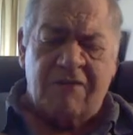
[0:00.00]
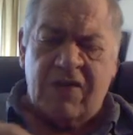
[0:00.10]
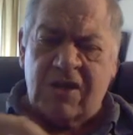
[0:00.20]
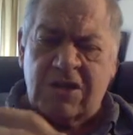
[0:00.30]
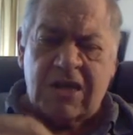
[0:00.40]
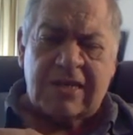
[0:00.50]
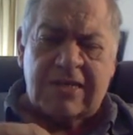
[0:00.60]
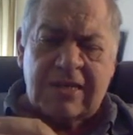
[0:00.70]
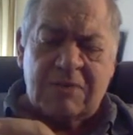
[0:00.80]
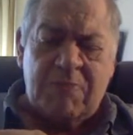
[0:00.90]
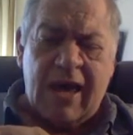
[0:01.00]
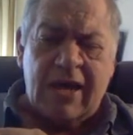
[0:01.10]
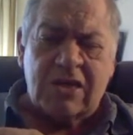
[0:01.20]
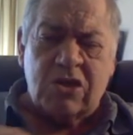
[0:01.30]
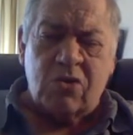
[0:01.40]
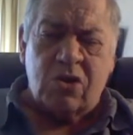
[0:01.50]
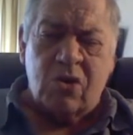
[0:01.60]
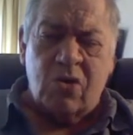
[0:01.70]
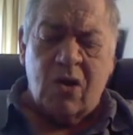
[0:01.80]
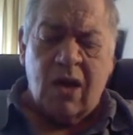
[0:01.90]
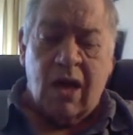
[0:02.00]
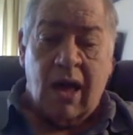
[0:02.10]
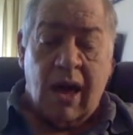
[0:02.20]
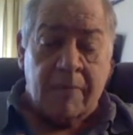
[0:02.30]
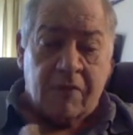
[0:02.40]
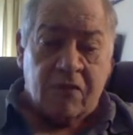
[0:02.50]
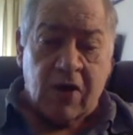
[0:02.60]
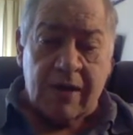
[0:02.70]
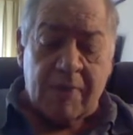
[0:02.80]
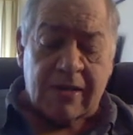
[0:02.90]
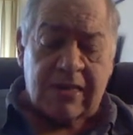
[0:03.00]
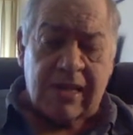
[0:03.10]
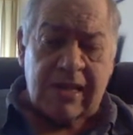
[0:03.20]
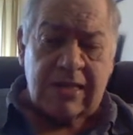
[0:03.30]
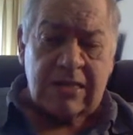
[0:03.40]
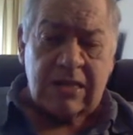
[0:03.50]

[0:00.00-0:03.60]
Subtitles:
feel just as bad as you do. I'm afraid about things.